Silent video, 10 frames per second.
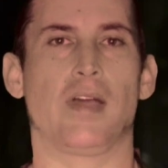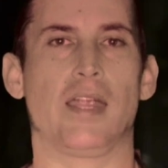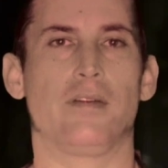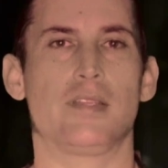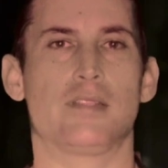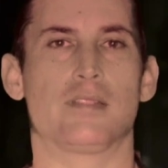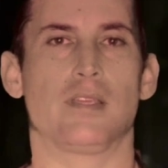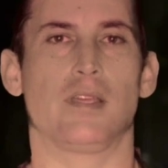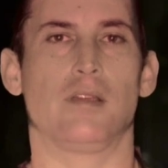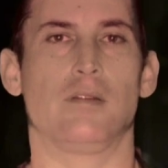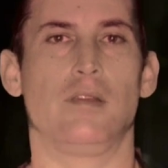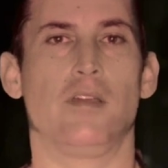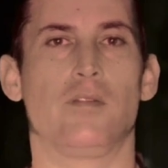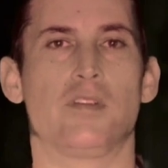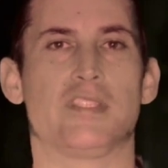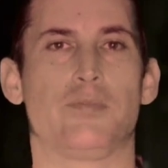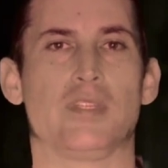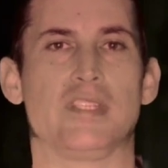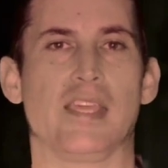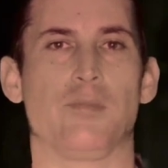virus, uh, in other words, the
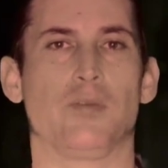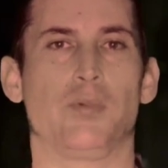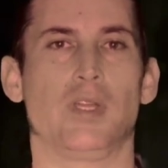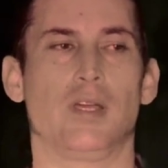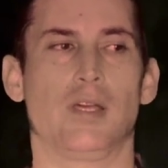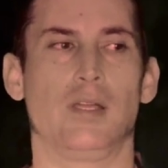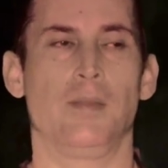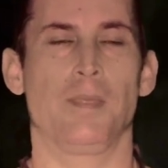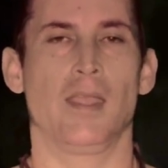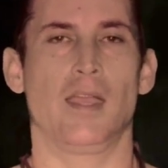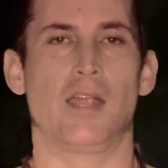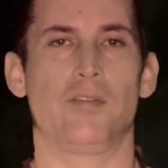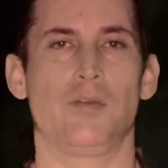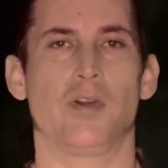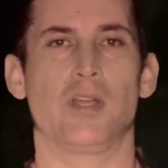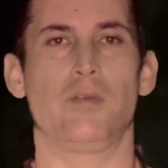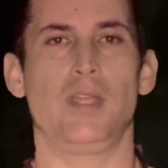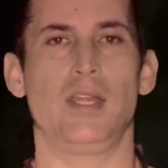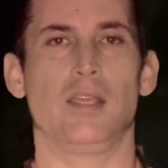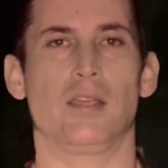pandemic. But uh, however, upon
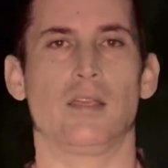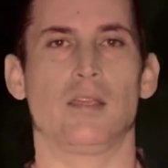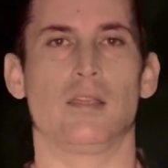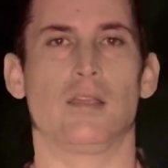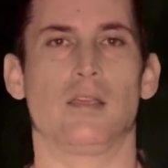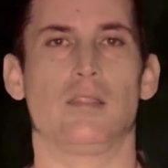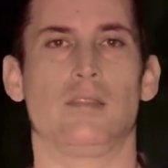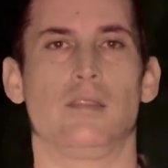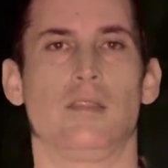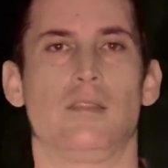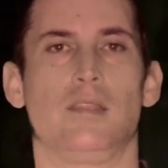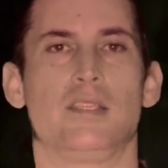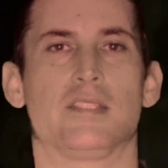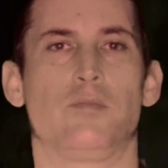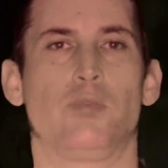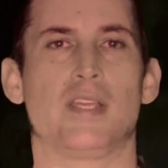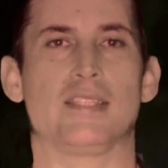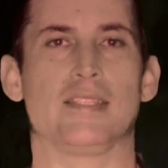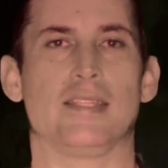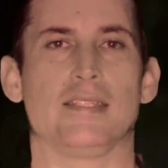reading these
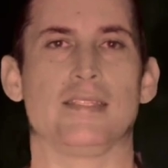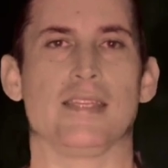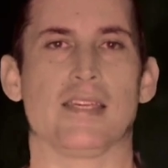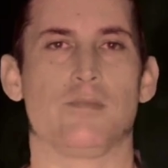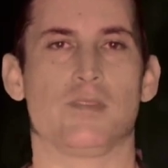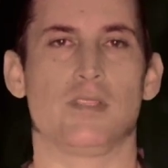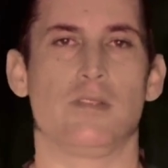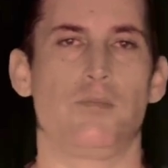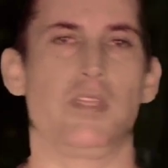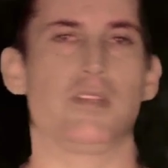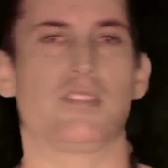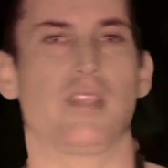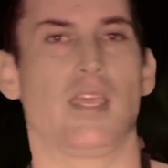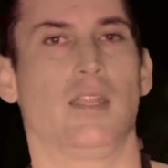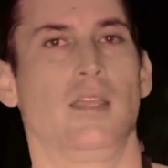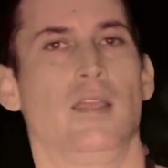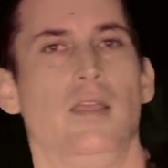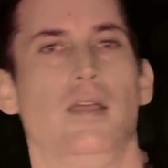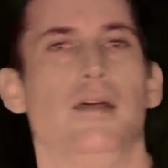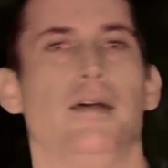unprecedented times, it appears that
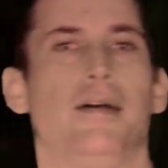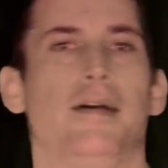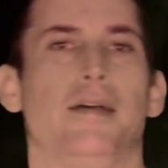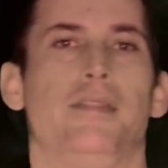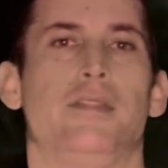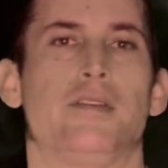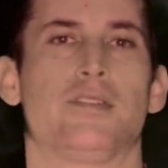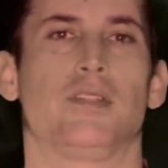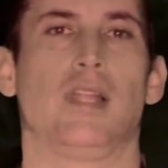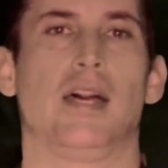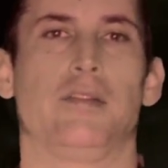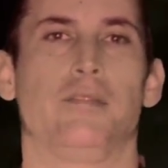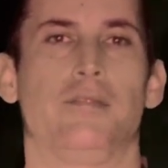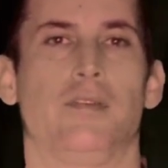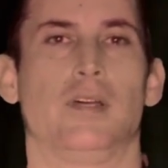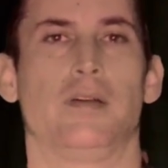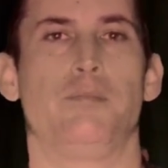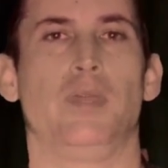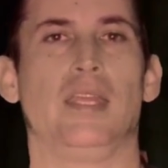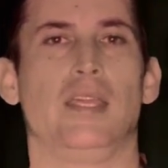there's a lot
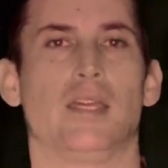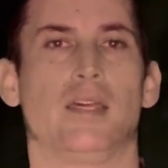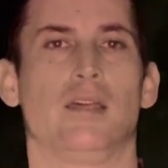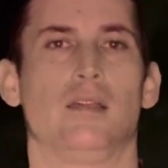of media,